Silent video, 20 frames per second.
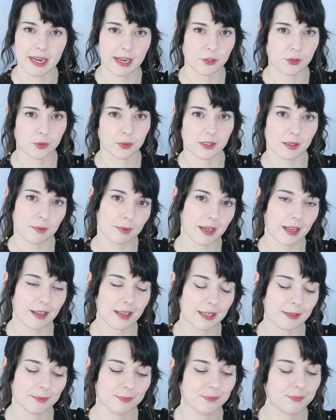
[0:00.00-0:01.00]
natural lip
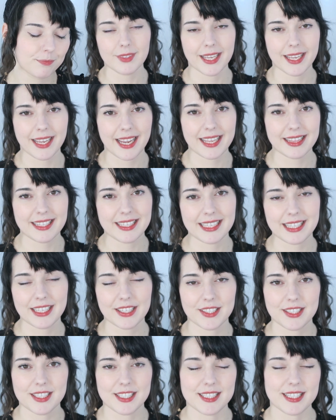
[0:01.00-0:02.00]
colour. And then
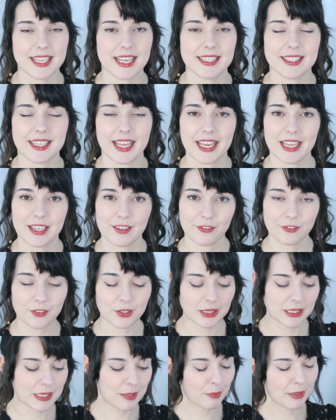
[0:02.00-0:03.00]
here it is as a
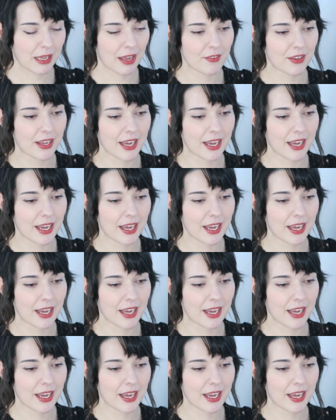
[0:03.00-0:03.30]
full lip cover.